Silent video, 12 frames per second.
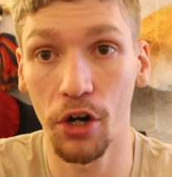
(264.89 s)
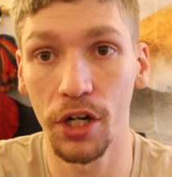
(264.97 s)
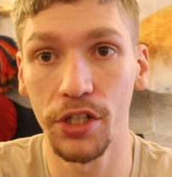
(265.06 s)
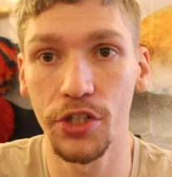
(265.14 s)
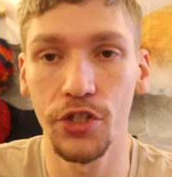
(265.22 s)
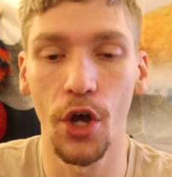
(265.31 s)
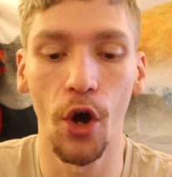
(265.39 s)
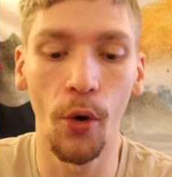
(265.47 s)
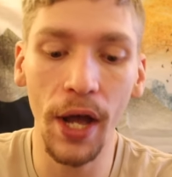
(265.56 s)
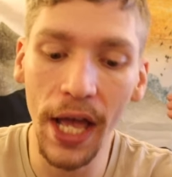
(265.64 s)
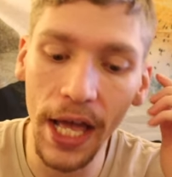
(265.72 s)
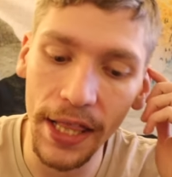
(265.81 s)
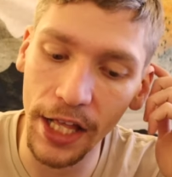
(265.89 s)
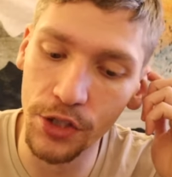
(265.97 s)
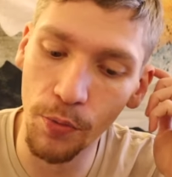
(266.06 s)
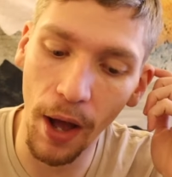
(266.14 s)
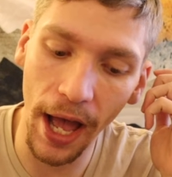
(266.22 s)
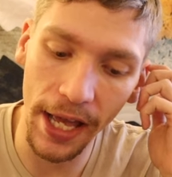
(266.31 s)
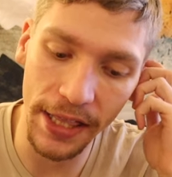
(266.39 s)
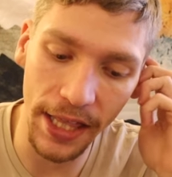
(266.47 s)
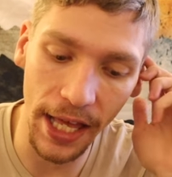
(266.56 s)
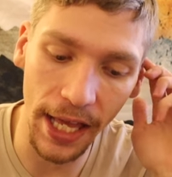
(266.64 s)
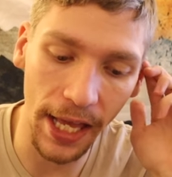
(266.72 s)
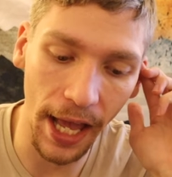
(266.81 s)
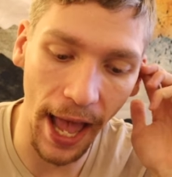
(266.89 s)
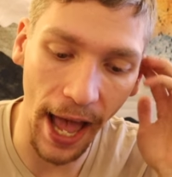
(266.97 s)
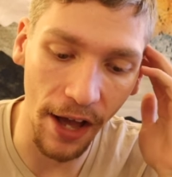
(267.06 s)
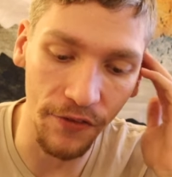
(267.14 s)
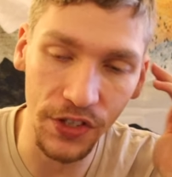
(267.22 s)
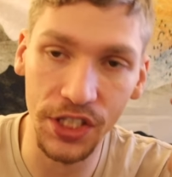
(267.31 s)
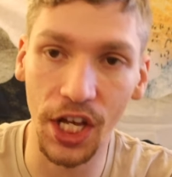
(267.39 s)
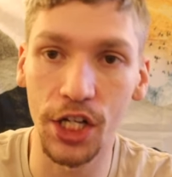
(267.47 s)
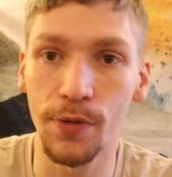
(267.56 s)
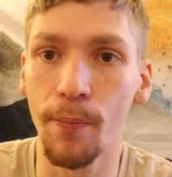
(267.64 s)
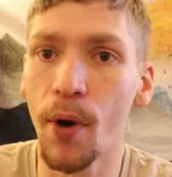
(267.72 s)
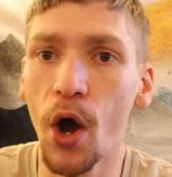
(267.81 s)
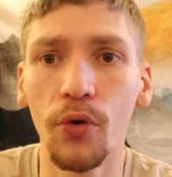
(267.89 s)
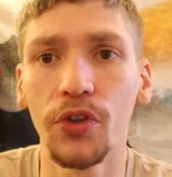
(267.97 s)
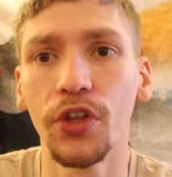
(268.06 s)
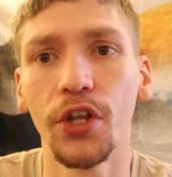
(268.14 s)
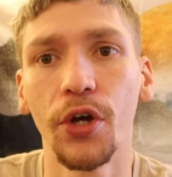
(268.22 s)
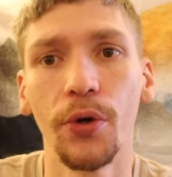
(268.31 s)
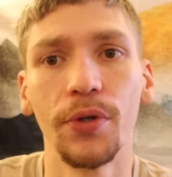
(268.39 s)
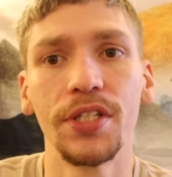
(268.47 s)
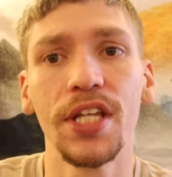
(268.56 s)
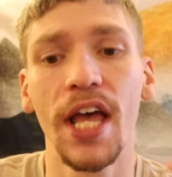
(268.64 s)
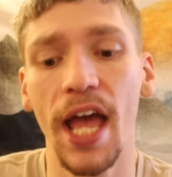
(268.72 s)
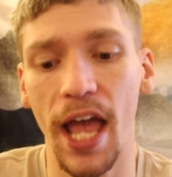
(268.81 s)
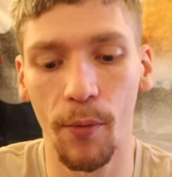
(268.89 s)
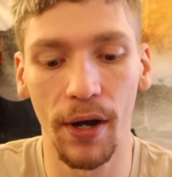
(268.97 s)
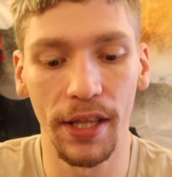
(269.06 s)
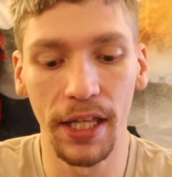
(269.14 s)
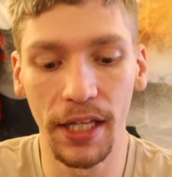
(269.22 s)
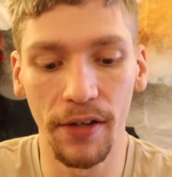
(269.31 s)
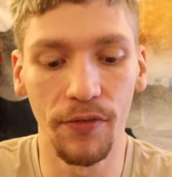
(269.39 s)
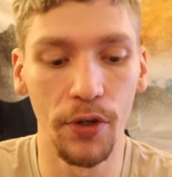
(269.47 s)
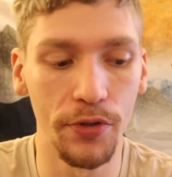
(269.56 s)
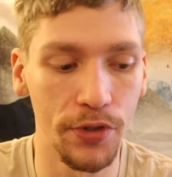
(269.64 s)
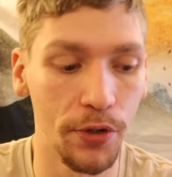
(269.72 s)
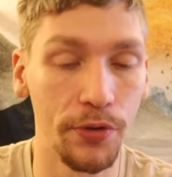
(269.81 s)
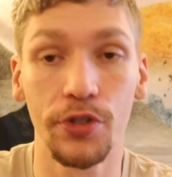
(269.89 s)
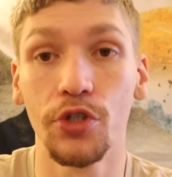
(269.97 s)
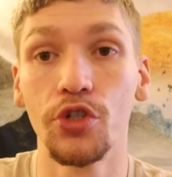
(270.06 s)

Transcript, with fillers: And so that's why they have such potent loads, and why they give those loads